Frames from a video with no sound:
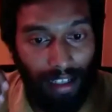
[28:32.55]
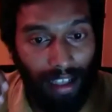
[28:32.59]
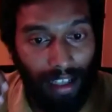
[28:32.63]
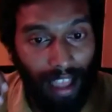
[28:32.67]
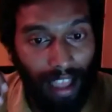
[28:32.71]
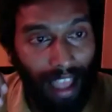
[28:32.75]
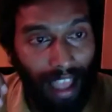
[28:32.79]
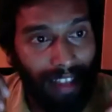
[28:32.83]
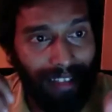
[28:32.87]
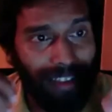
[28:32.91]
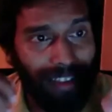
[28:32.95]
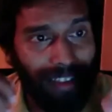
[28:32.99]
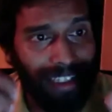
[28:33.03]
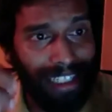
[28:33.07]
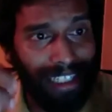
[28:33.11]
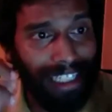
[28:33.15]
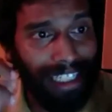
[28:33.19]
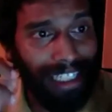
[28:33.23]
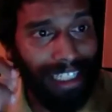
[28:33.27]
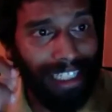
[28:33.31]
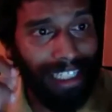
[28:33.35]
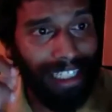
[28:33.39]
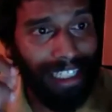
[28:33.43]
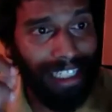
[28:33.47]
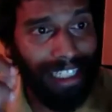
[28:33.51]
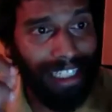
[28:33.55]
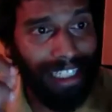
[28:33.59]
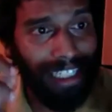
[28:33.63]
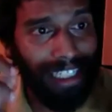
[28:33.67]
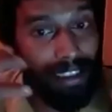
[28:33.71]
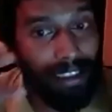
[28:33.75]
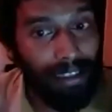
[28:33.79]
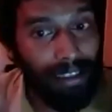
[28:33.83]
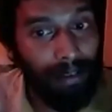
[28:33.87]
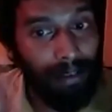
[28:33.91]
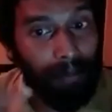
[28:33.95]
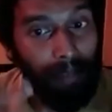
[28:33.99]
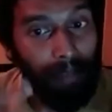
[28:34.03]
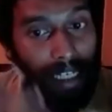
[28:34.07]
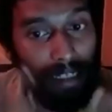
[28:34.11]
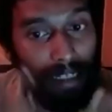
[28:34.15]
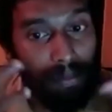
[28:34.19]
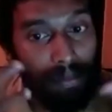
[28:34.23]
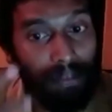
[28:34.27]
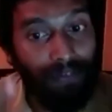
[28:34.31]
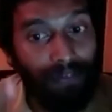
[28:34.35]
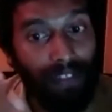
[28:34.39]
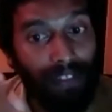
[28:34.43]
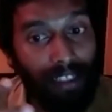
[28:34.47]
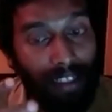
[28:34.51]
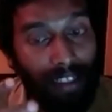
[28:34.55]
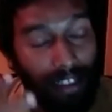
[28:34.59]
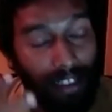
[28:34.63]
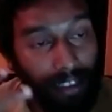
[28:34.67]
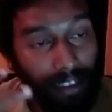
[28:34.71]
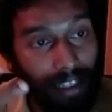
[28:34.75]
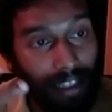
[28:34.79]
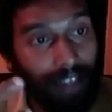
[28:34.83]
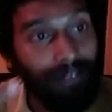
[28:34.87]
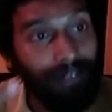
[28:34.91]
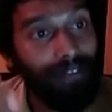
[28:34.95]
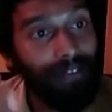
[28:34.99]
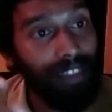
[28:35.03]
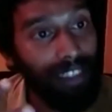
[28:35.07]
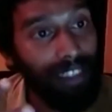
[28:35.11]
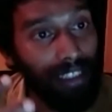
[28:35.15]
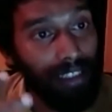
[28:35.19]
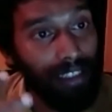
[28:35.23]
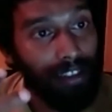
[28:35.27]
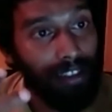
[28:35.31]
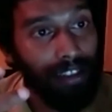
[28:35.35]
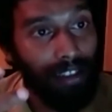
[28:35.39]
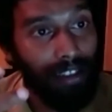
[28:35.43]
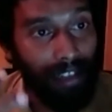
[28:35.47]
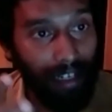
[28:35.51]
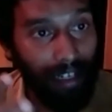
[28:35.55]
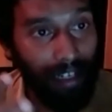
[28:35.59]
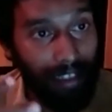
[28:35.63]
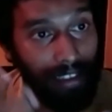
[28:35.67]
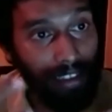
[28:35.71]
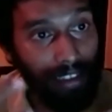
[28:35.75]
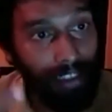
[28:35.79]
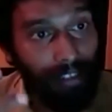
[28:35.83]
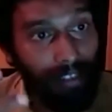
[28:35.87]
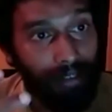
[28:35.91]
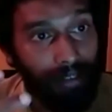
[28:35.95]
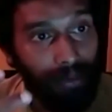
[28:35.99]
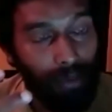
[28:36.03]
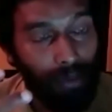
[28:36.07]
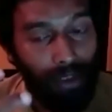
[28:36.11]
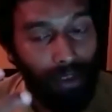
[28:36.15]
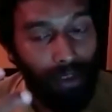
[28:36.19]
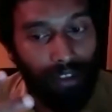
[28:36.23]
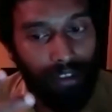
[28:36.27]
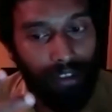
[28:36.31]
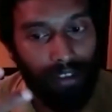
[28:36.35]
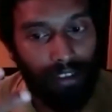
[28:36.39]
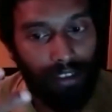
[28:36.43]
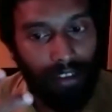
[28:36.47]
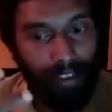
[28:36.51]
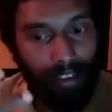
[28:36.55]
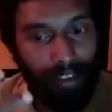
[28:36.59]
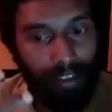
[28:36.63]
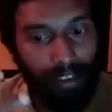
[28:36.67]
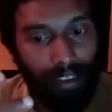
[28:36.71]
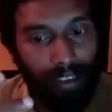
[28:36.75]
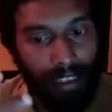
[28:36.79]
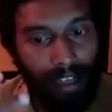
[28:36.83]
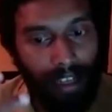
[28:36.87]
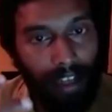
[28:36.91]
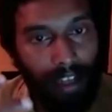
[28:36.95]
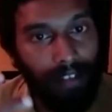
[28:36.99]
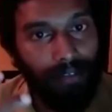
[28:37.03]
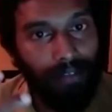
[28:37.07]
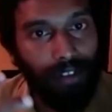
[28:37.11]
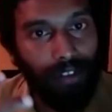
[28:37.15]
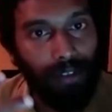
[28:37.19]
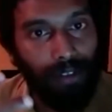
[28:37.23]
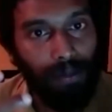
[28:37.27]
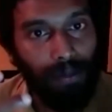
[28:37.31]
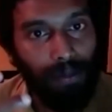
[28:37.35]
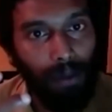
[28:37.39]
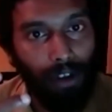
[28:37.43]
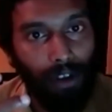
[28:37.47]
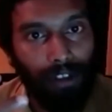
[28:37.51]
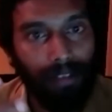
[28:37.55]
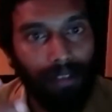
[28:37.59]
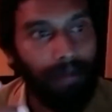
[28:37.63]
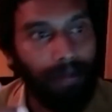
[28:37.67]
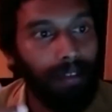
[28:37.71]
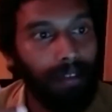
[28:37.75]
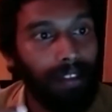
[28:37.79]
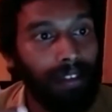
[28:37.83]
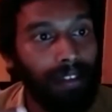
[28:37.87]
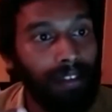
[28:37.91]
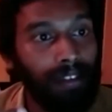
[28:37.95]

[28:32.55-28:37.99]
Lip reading: And it made me feel like everything and anything was in life as possible.